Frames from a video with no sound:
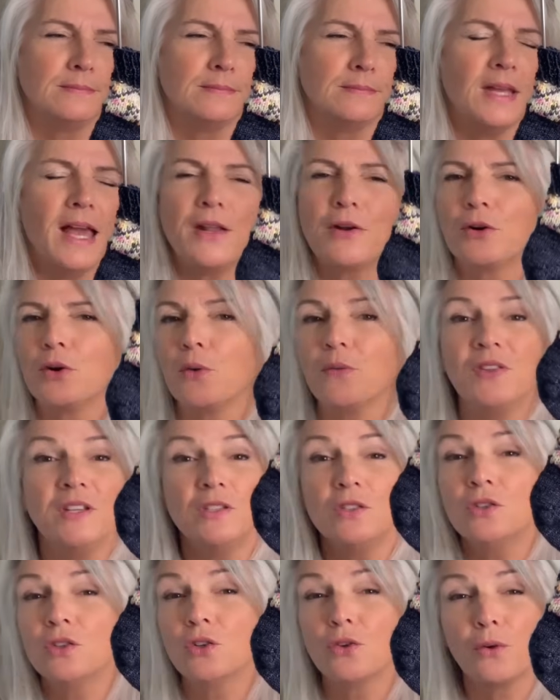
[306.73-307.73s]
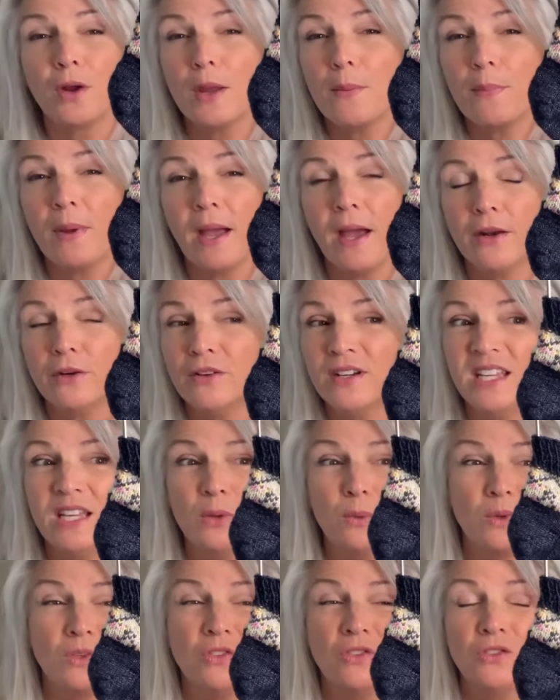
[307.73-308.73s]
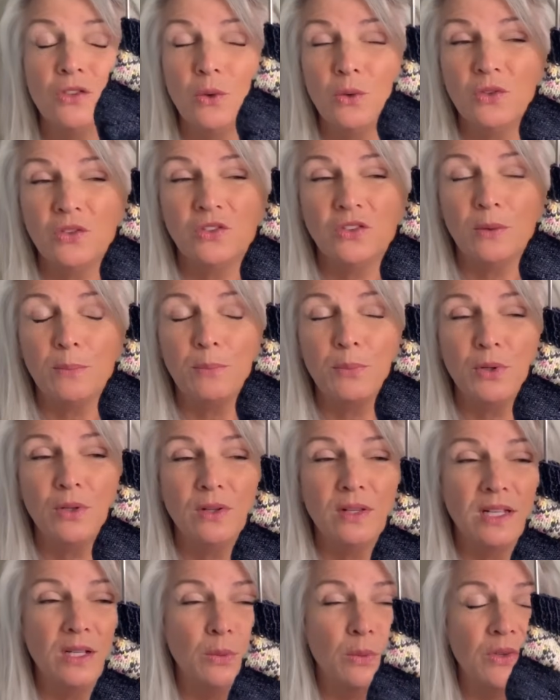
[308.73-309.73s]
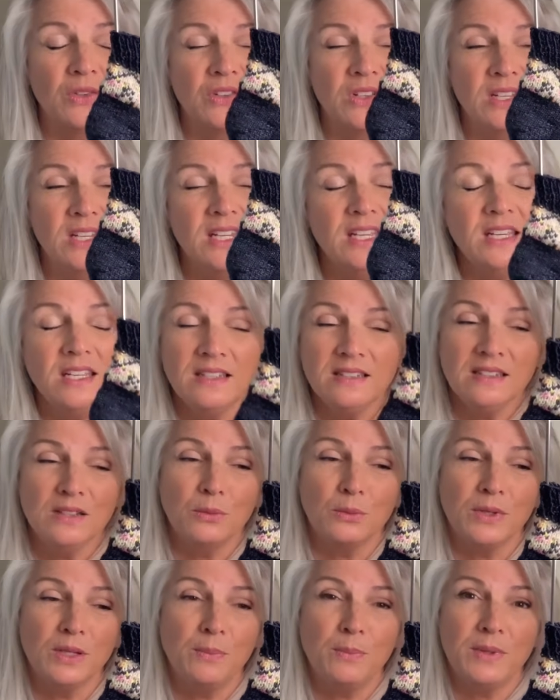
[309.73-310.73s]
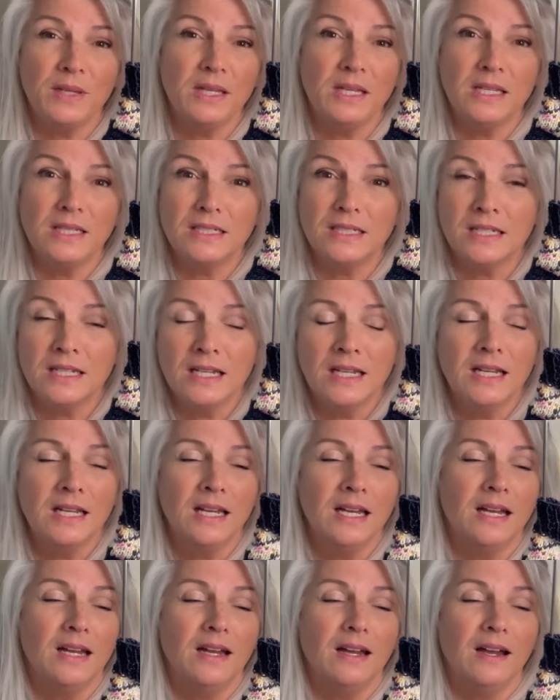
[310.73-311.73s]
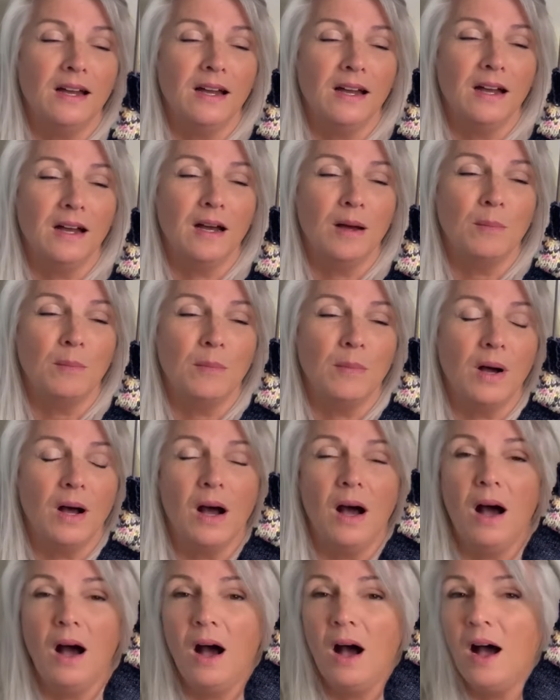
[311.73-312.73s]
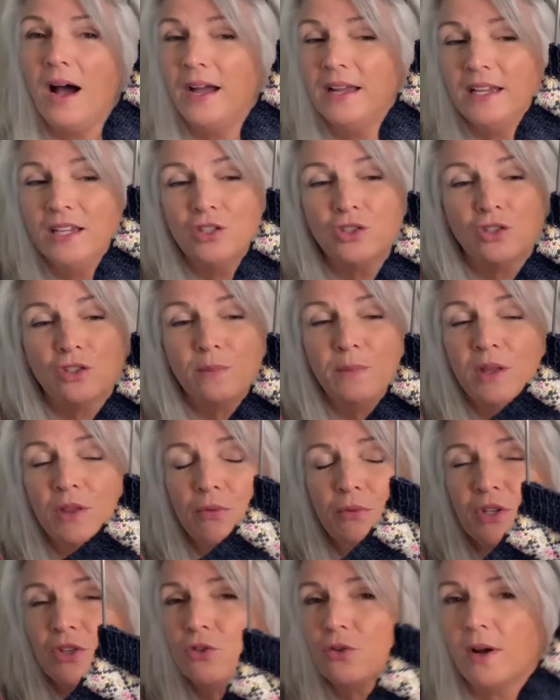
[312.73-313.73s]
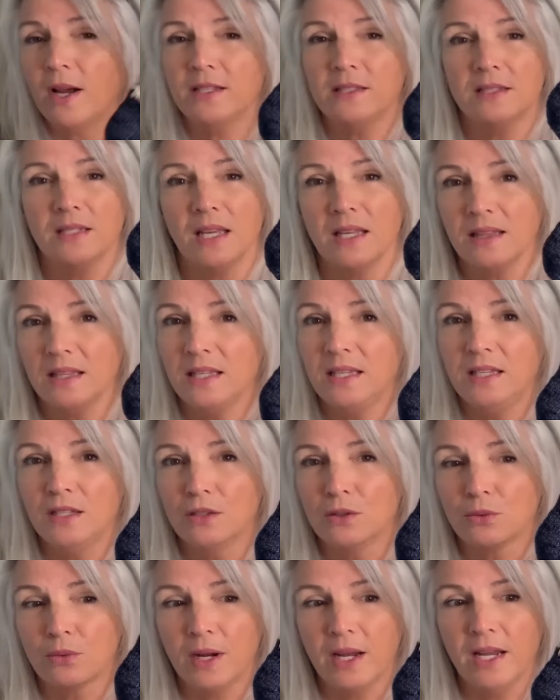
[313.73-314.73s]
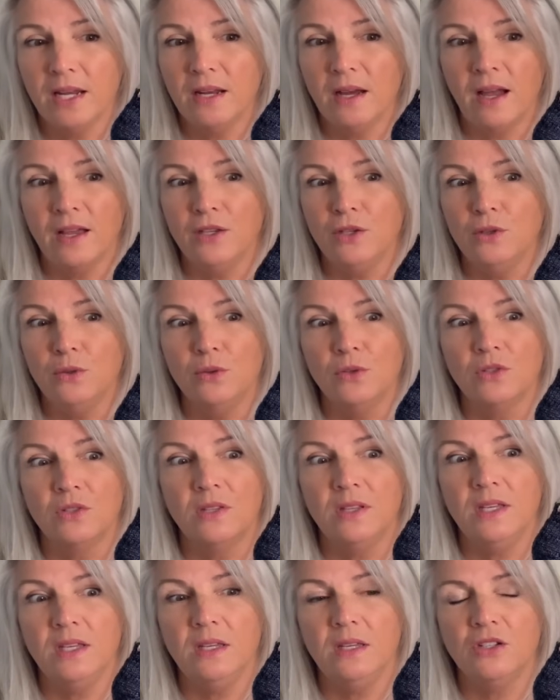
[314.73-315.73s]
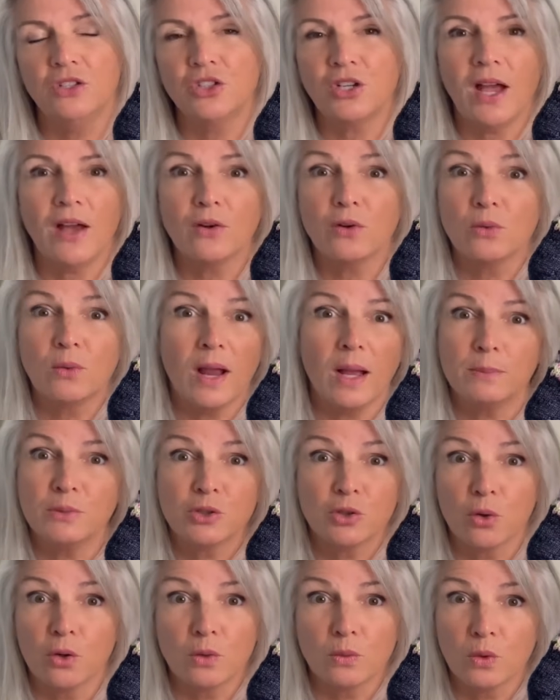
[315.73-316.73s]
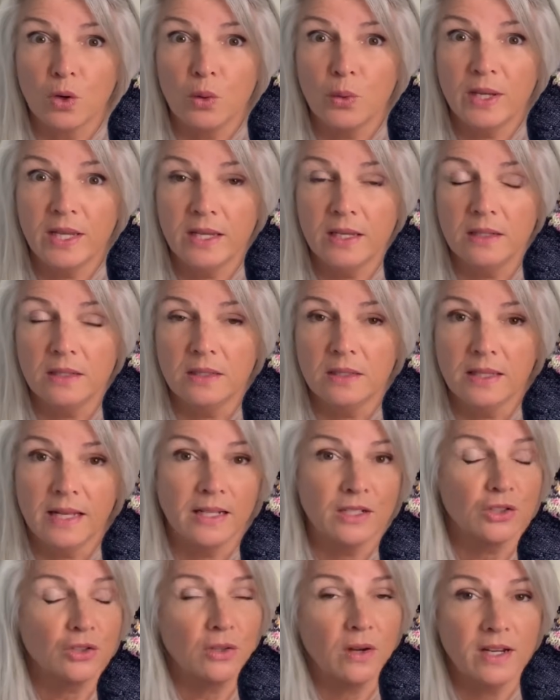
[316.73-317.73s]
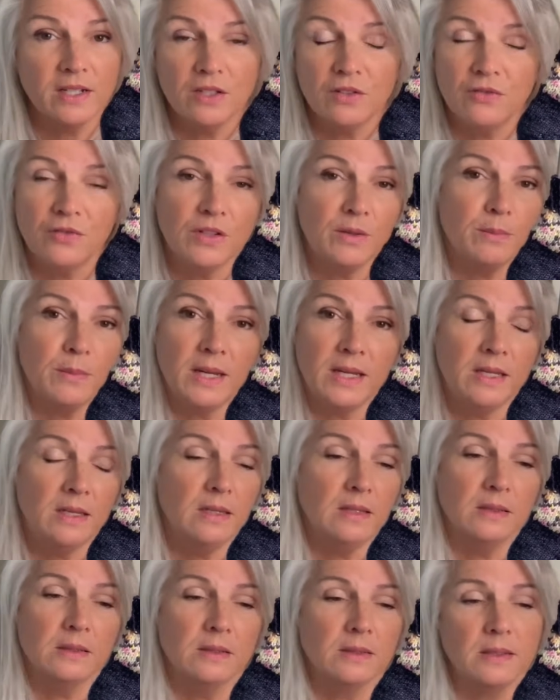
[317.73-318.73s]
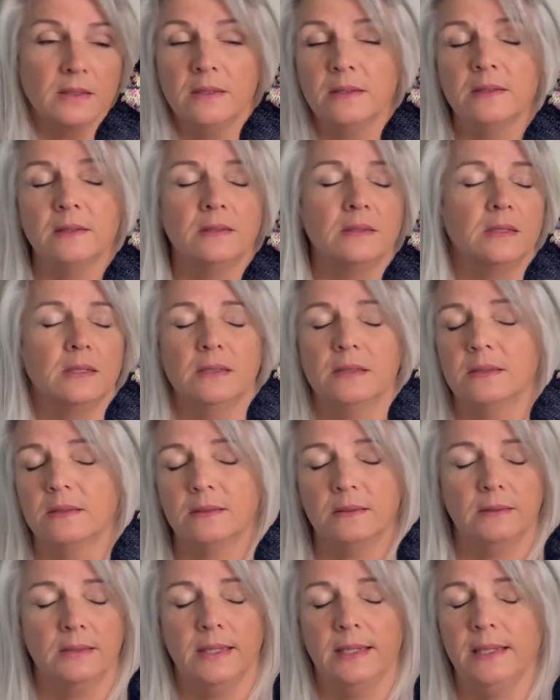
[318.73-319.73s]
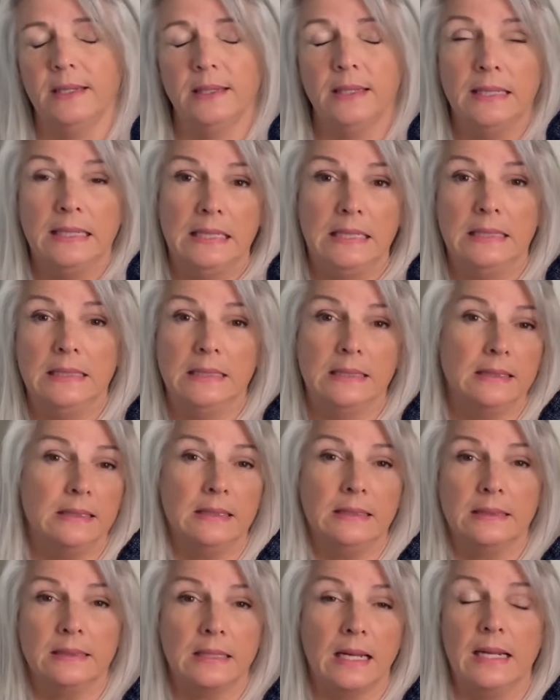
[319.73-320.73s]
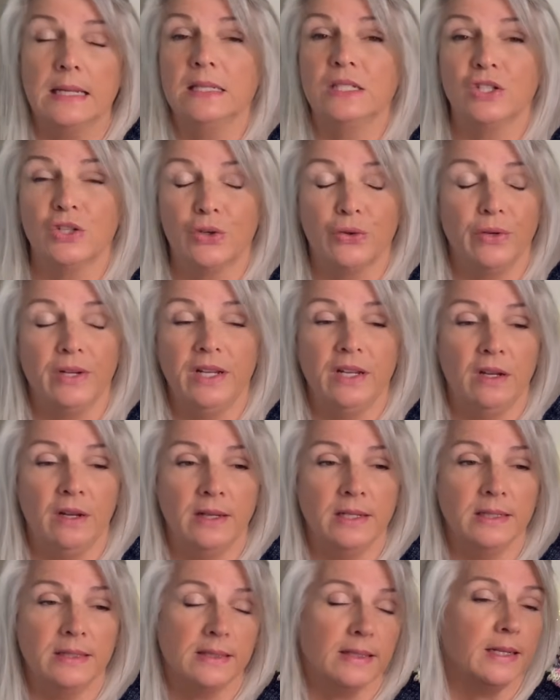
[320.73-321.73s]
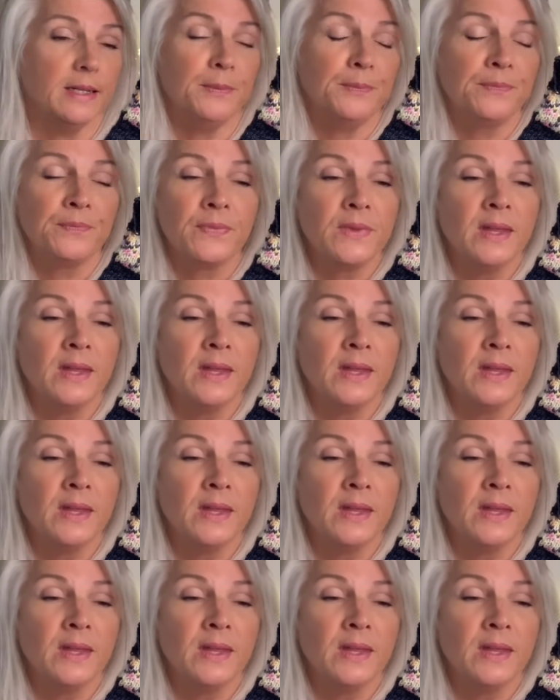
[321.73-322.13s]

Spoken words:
I don't know, this is a great pattern. It was so simple. It was an easy repeat. It took me 3 tries to get the heel right. I used the shadow wrap short row heel, and trying to fit my heel is just like, you need a science degree, honestly.